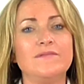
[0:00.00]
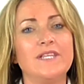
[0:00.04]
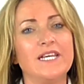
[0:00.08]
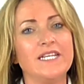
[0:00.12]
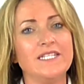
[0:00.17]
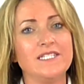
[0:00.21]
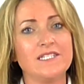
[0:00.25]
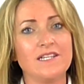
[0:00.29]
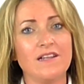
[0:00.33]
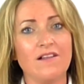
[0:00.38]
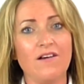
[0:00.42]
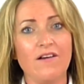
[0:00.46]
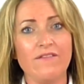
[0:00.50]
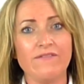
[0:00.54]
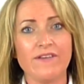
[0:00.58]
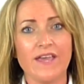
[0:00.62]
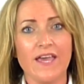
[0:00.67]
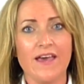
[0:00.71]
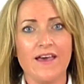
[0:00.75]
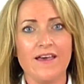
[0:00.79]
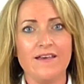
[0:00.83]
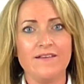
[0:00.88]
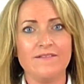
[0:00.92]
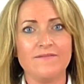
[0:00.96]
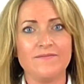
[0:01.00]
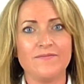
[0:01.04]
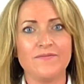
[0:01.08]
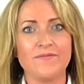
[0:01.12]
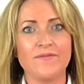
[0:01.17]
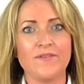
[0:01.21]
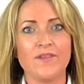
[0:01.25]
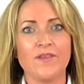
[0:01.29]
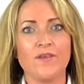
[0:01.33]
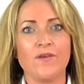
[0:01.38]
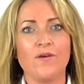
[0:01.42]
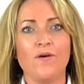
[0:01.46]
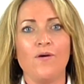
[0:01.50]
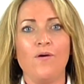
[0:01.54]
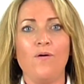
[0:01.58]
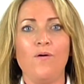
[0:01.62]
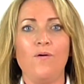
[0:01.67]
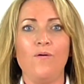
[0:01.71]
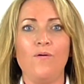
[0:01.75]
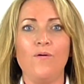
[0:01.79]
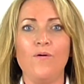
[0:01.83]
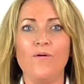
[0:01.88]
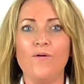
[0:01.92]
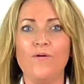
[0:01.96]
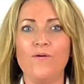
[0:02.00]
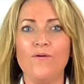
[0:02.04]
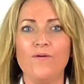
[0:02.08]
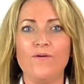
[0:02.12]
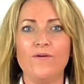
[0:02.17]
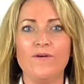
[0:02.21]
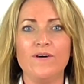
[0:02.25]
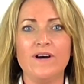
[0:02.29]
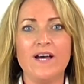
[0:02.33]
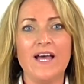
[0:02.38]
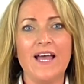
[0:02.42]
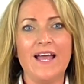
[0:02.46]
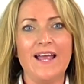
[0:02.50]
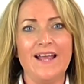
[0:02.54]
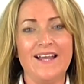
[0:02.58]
later life care or